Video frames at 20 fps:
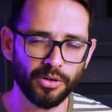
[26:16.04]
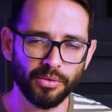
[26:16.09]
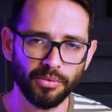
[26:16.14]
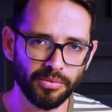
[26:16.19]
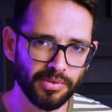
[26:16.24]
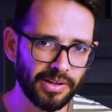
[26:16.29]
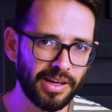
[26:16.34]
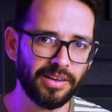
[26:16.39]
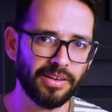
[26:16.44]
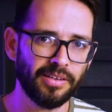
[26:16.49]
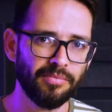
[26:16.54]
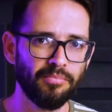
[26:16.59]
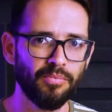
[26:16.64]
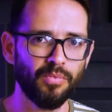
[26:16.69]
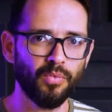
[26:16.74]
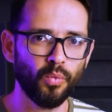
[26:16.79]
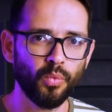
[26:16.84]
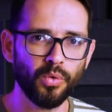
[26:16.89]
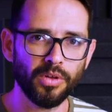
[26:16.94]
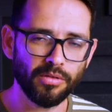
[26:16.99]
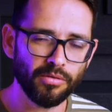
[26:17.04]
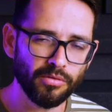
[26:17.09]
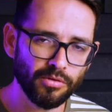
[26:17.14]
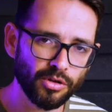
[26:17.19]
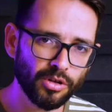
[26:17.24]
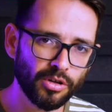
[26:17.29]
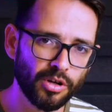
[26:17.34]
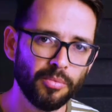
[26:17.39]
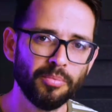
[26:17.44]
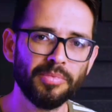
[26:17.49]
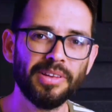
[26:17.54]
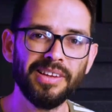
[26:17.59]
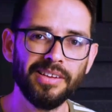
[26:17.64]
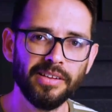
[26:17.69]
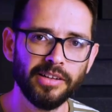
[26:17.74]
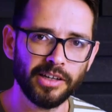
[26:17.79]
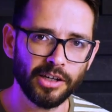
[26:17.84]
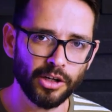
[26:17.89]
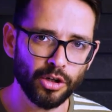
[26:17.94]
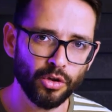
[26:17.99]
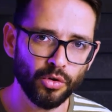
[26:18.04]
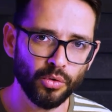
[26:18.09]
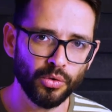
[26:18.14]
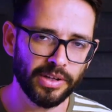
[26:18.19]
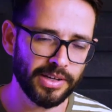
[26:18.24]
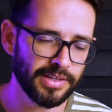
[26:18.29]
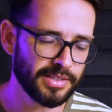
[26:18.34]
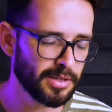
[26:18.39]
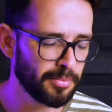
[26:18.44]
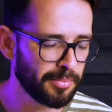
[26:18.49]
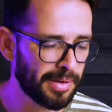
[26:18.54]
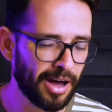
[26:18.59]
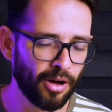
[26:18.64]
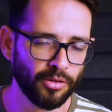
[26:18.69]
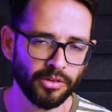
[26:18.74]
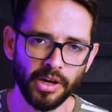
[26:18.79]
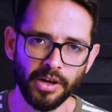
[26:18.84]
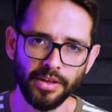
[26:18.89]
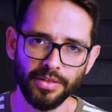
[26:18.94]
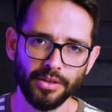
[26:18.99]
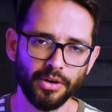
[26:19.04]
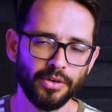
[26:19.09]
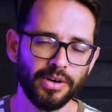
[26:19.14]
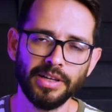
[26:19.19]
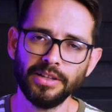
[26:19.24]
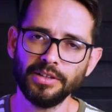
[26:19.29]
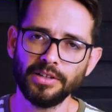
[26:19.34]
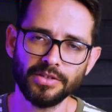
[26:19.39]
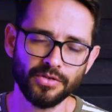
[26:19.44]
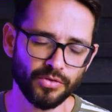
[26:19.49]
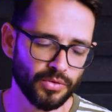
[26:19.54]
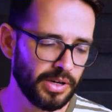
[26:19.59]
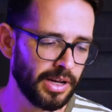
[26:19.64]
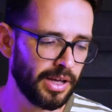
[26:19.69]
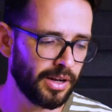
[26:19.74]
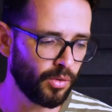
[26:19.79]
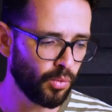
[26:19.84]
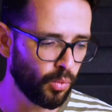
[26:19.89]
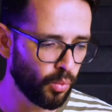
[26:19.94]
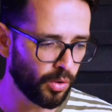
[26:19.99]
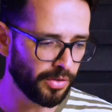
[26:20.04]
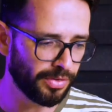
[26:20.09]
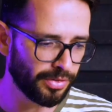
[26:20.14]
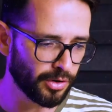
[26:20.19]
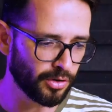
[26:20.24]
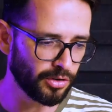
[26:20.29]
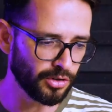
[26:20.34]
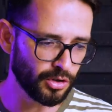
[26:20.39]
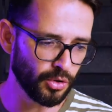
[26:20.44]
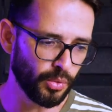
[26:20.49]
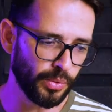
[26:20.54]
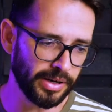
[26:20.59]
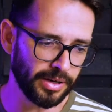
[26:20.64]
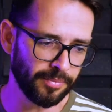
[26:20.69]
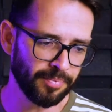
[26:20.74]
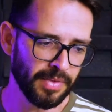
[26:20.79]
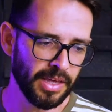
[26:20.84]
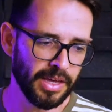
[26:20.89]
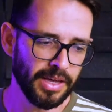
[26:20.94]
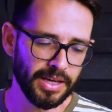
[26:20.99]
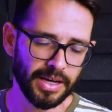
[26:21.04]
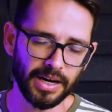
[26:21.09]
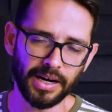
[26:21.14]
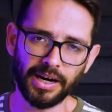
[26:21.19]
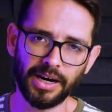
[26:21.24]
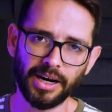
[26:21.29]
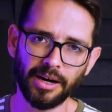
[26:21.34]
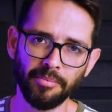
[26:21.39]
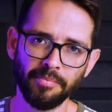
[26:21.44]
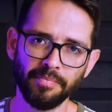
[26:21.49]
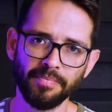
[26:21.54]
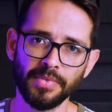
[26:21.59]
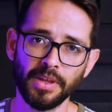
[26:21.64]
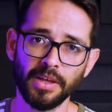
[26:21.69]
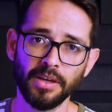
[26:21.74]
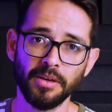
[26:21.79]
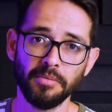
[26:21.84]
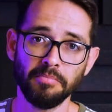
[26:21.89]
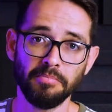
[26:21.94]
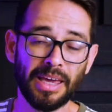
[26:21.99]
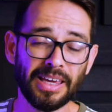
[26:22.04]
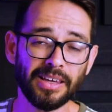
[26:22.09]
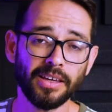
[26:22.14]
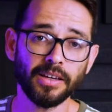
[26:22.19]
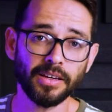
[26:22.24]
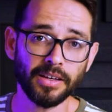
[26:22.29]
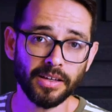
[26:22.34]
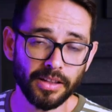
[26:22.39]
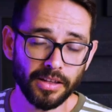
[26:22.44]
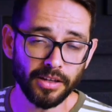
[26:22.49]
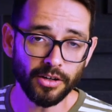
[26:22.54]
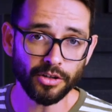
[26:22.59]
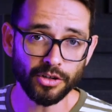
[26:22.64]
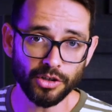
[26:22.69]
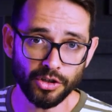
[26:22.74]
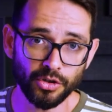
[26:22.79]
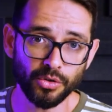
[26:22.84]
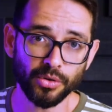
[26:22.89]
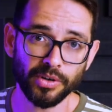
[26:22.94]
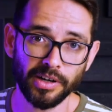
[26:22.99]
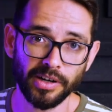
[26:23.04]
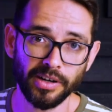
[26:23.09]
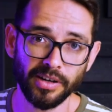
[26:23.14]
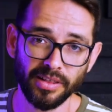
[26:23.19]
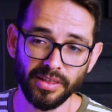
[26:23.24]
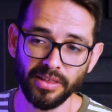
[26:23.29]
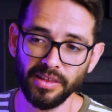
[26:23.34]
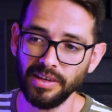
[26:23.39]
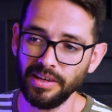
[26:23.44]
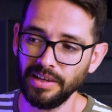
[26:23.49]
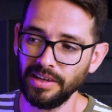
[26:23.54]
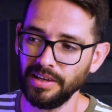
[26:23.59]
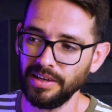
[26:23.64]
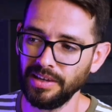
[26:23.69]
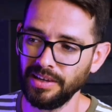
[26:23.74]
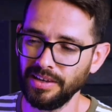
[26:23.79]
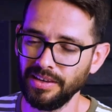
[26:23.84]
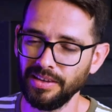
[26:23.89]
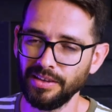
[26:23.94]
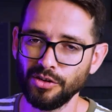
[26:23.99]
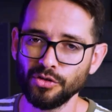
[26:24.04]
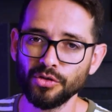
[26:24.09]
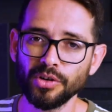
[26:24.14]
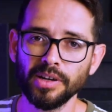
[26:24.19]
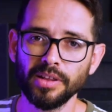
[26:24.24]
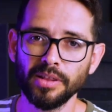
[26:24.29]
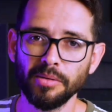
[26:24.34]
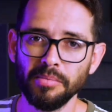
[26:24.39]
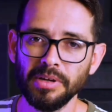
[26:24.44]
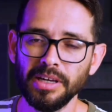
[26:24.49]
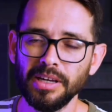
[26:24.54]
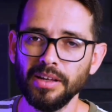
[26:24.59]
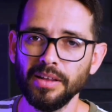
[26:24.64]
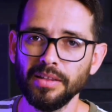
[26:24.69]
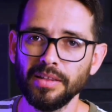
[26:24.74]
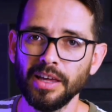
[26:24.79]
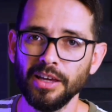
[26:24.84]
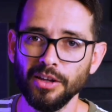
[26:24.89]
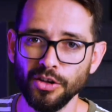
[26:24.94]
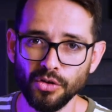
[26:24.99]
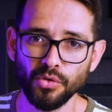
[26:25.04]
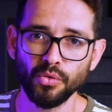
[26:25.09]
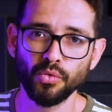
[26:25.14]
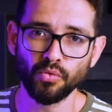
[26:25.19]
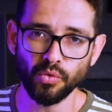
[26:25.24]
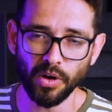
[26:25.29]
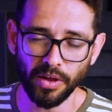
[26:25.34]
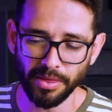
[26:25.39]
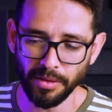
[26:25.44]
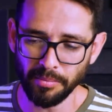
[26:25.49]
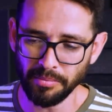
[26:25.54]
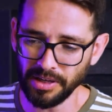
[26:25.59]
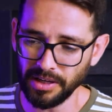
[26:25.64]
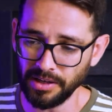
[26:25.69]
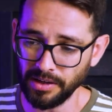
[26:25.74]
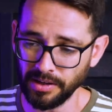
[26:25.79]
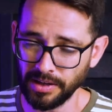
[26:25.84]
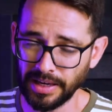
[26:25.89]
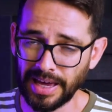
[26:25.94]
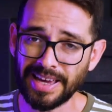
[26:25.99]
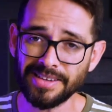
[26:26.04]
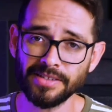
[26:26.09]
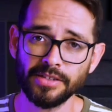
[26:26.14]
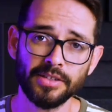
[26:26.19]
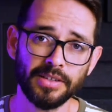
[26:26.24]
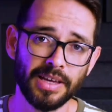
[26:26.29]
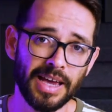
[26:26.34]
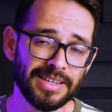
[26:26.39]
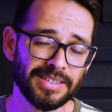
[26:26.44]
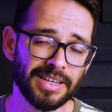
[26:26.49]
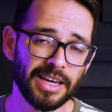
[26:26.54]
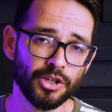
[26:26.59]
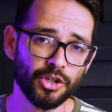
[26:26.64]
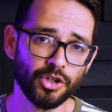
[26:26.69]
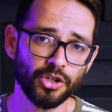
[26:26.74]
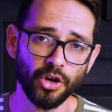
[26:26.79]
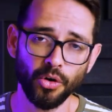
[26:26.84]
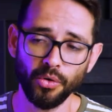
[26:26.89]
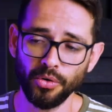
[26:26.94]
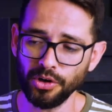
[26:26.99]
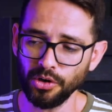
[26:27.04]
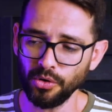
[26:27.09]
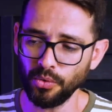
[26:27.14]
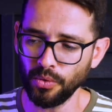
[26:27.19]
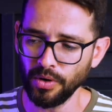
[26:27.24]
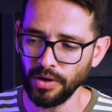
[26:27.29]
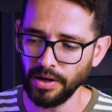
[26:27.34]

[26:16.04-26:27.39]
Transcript: like with completely clueless about their industry and what they're doing. Make it clear during the meeting that you run the meeting. As I showed you,